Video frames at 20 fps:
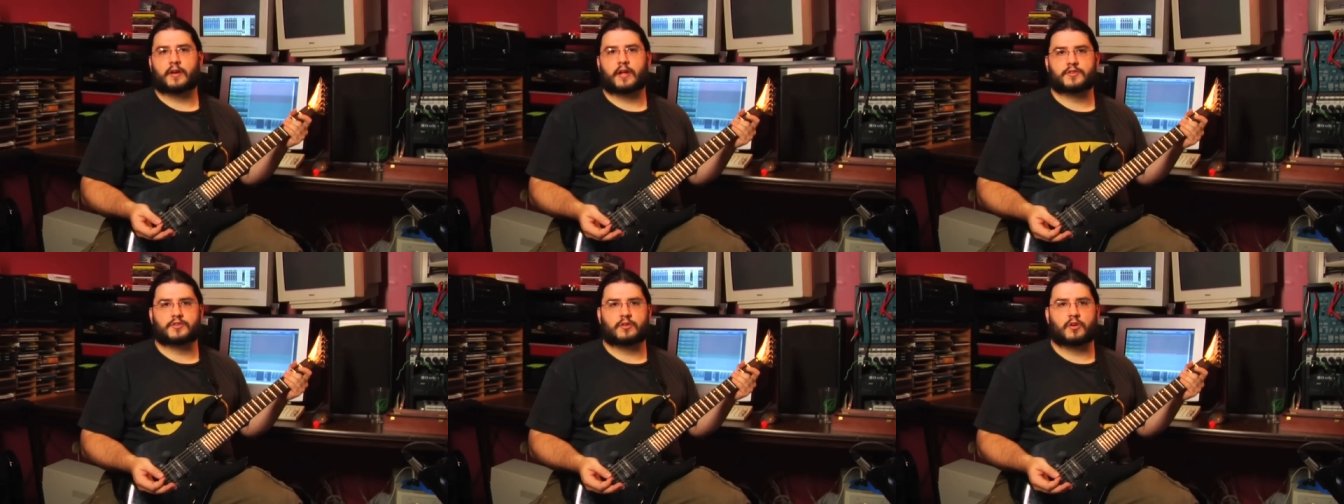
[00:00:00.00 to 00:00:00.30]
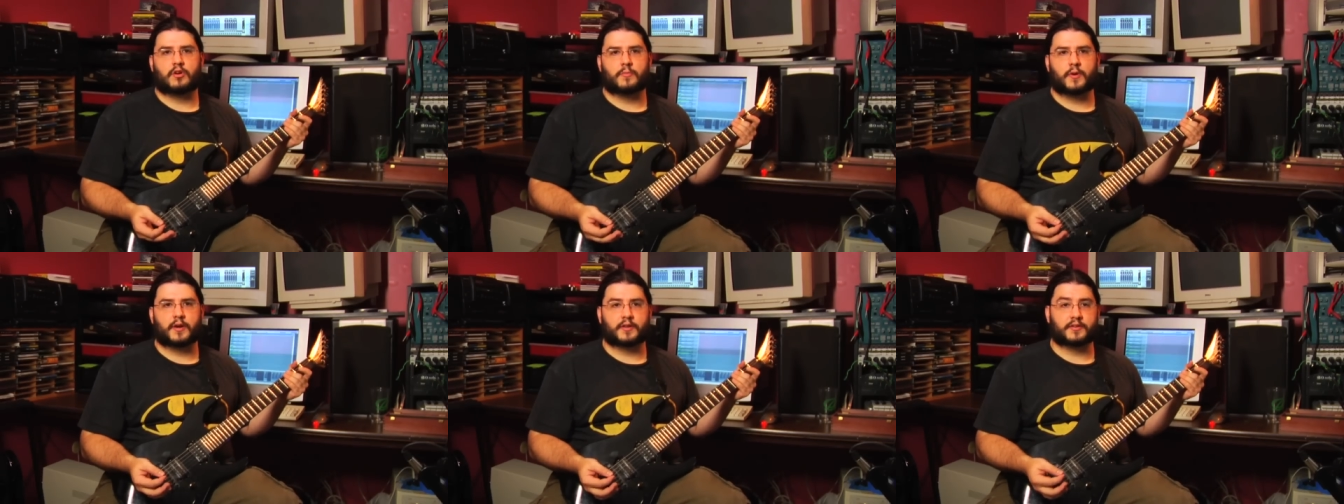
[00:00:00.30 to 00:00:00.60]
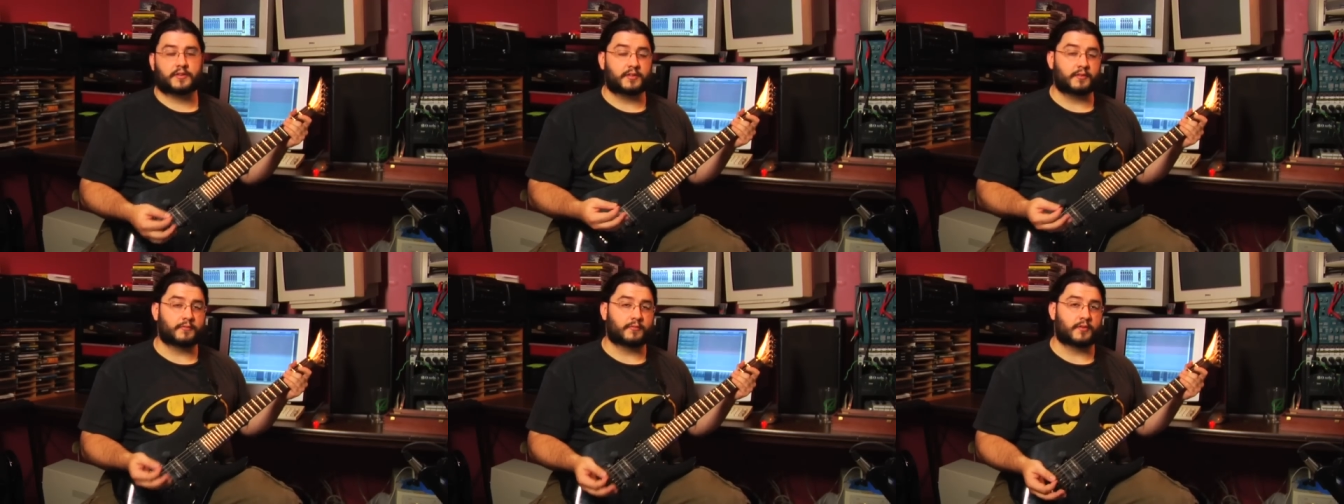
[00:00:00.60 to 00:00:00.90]
it a natural
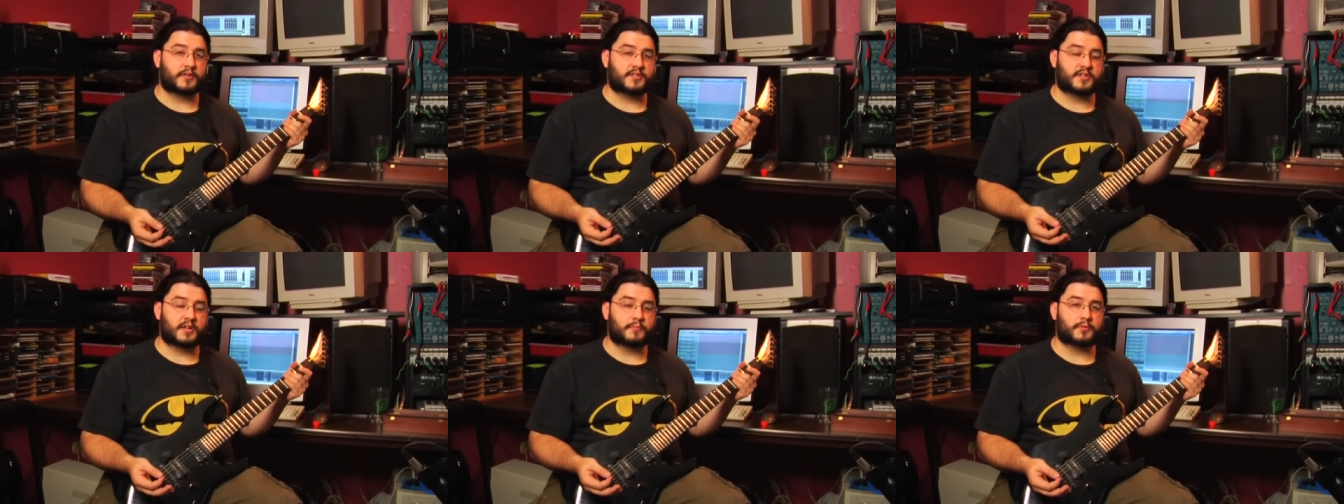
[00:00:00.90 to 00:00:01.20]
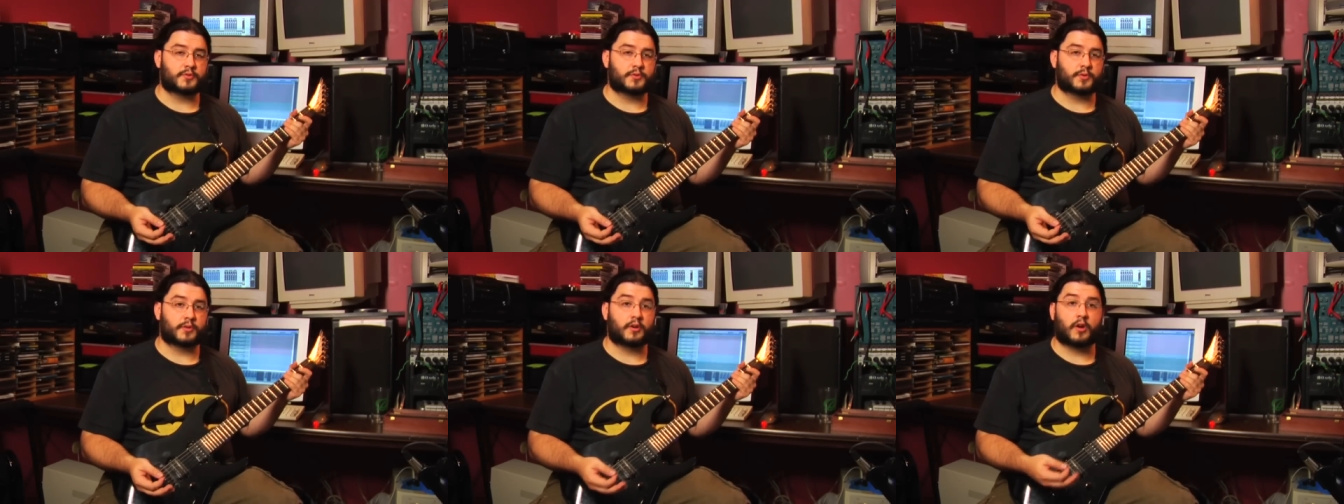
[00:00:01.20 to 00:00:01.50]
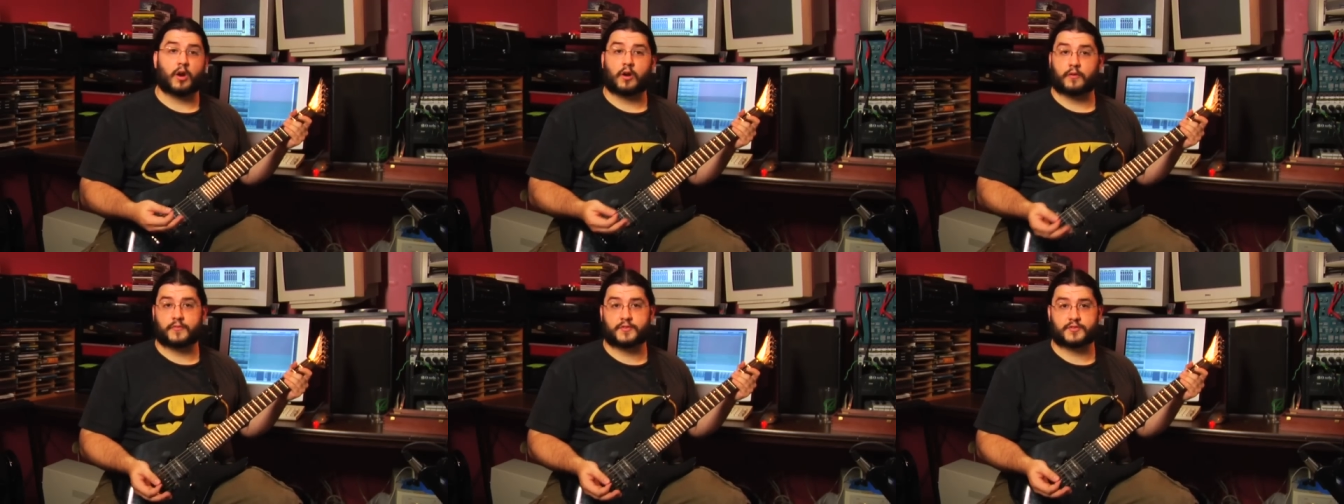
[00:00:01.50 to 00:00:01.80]
harmonic to differentiate between
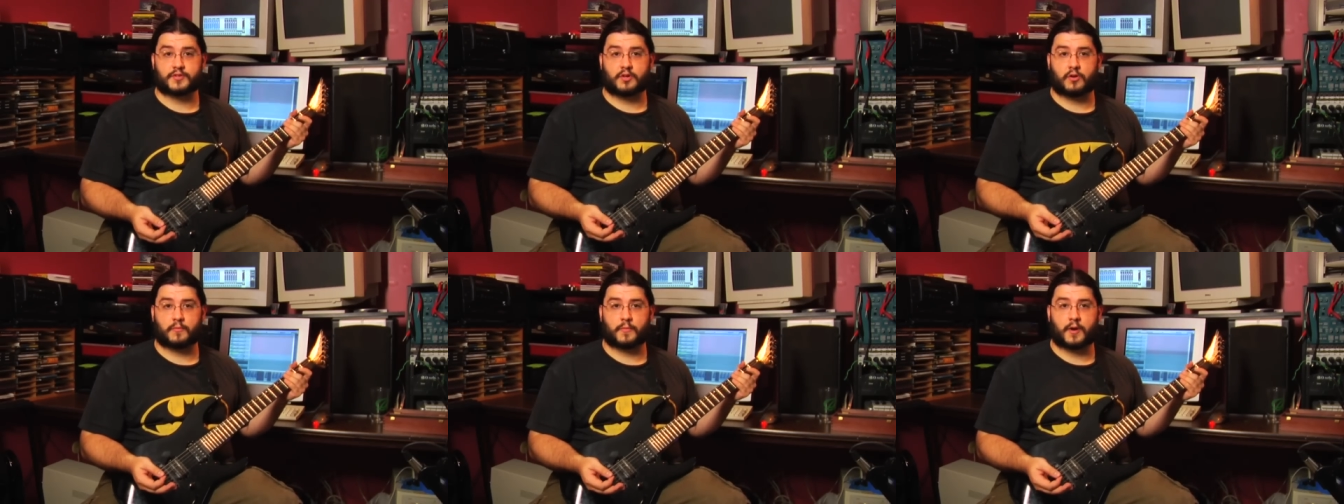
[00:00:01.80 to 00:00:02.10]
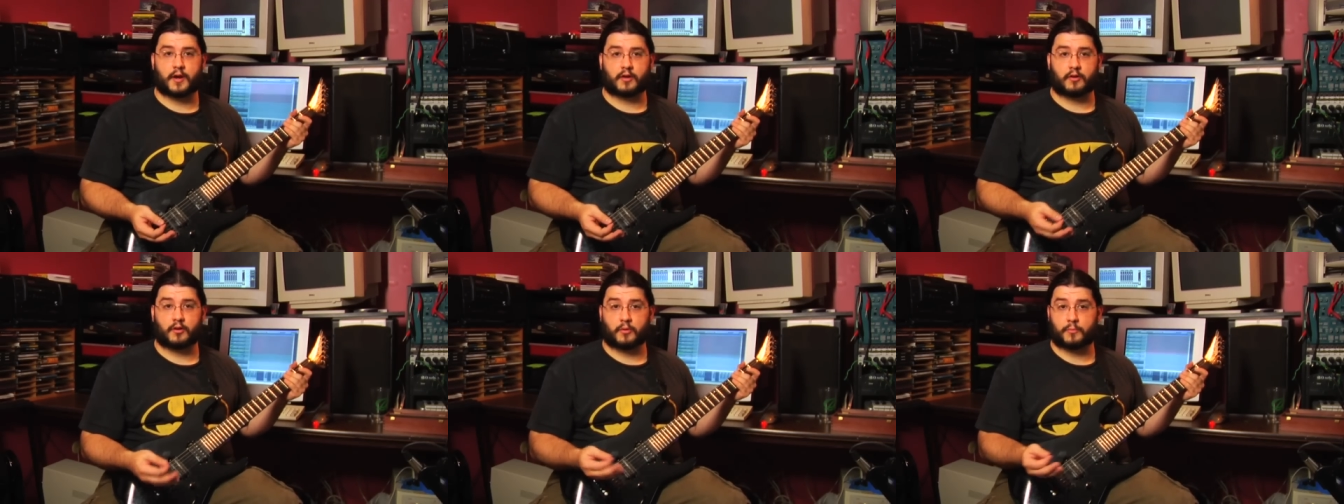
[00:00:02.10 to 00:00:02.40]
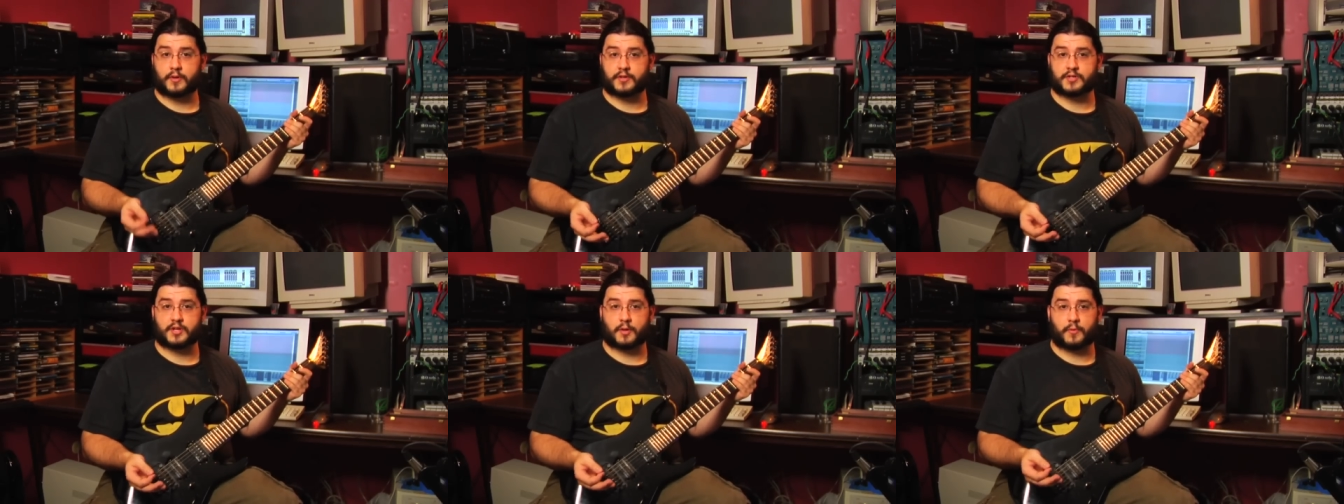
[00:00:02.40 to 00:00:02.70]
an artificial harmonic or a
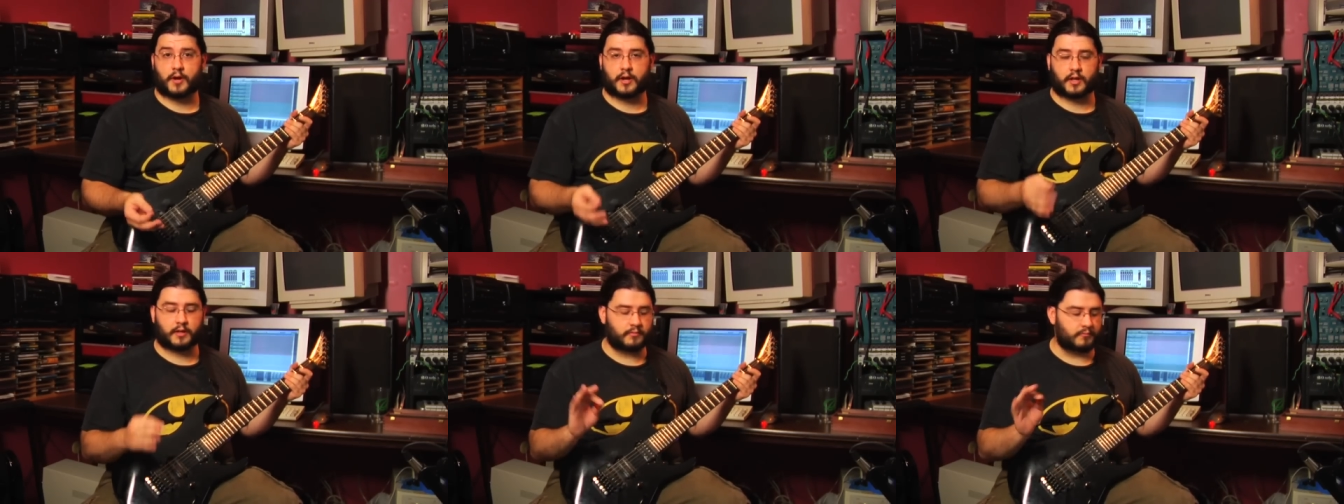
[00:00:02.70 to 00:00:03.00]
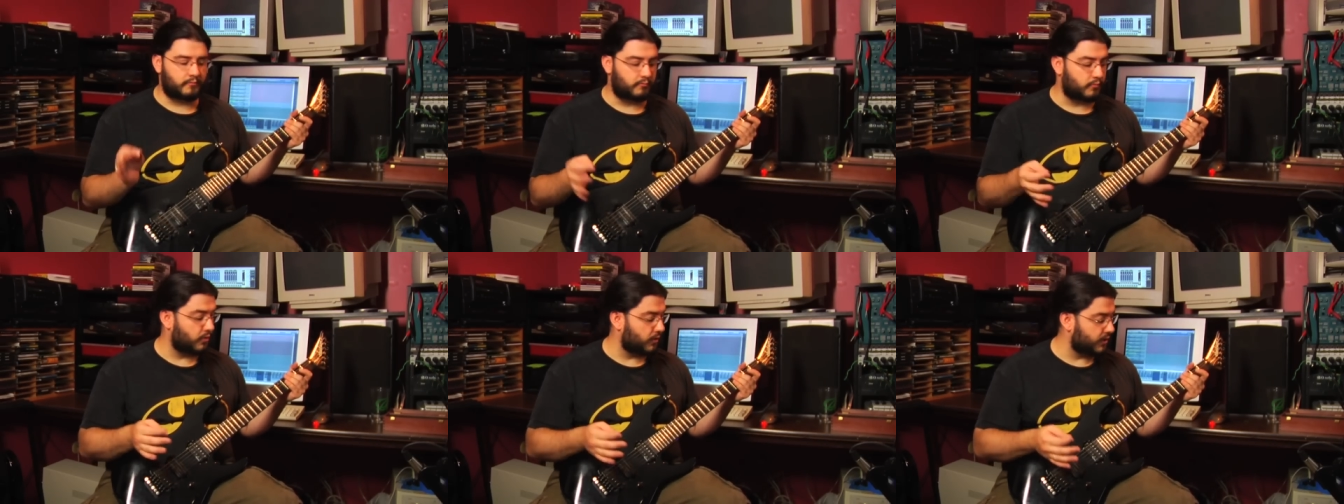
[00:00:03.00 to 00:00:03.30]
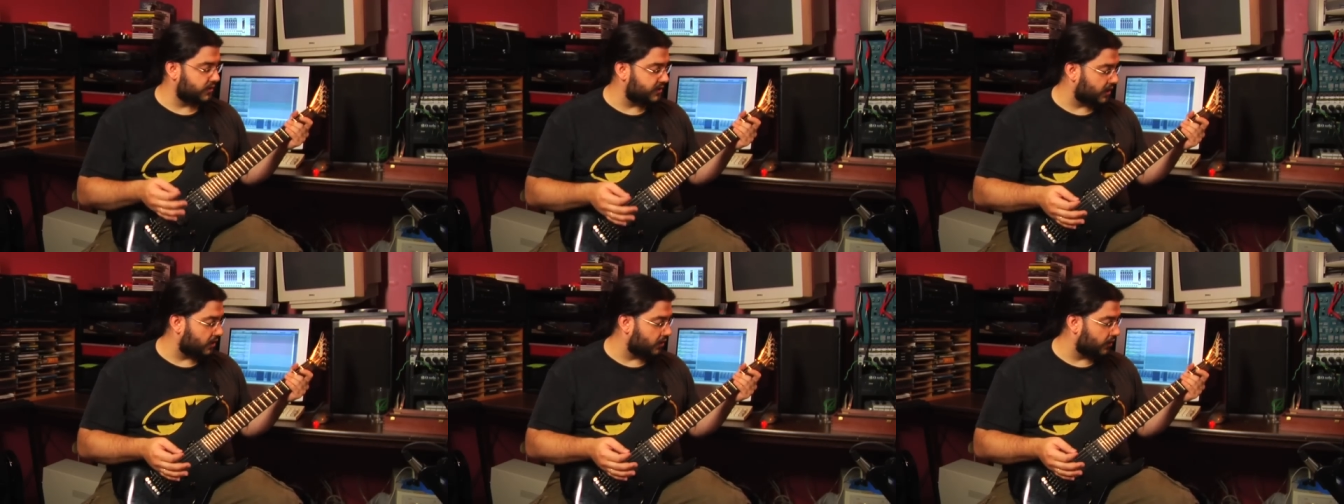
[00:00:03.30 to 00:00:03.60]
pinch harmonic, we'll
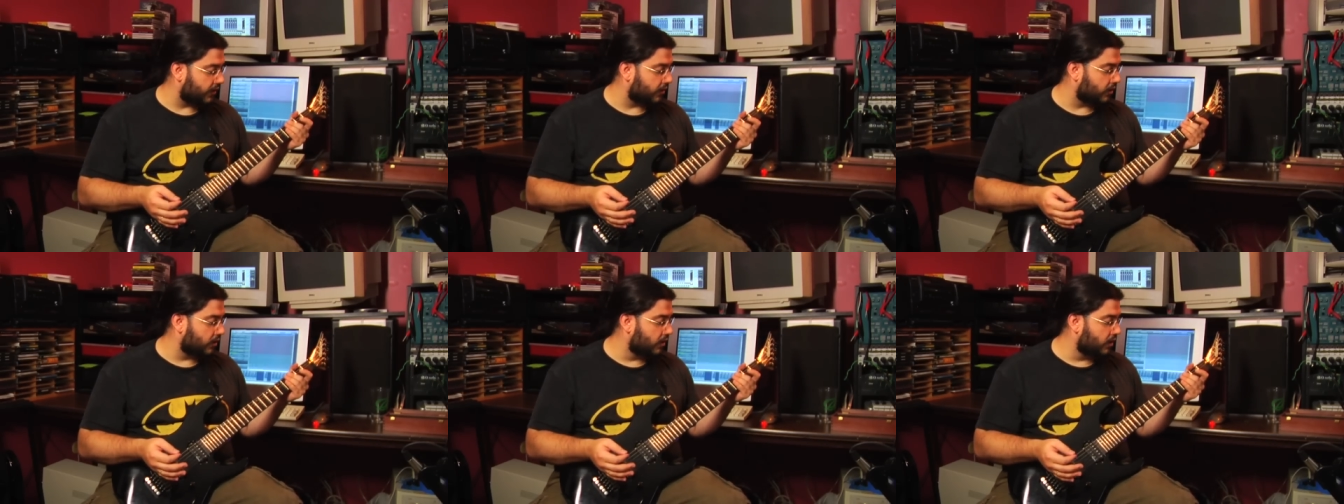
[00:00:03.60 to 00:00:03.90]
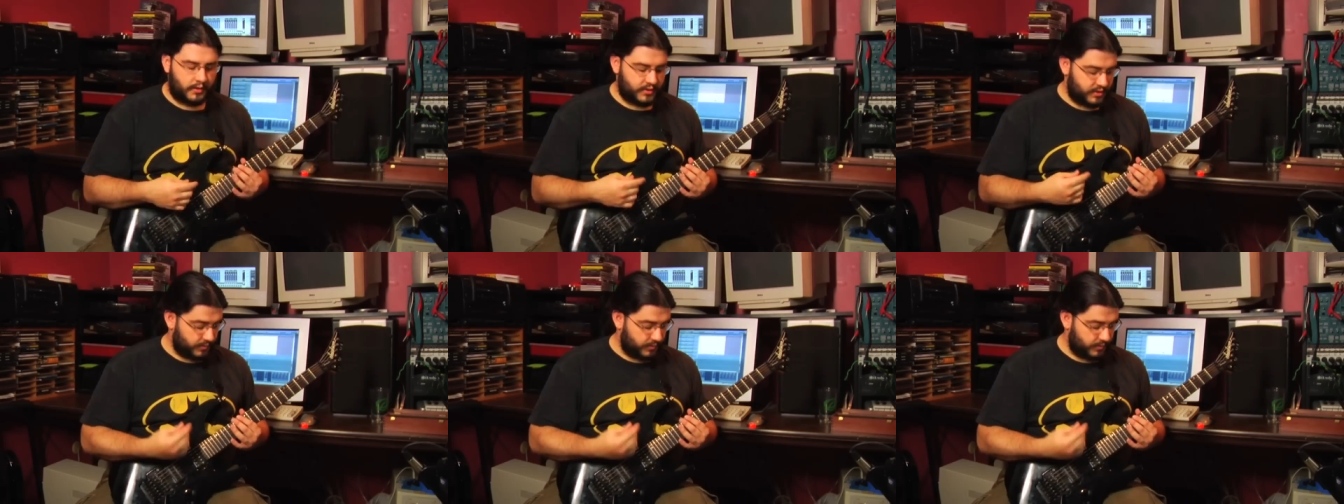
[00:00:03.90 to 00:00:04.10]
get to that later.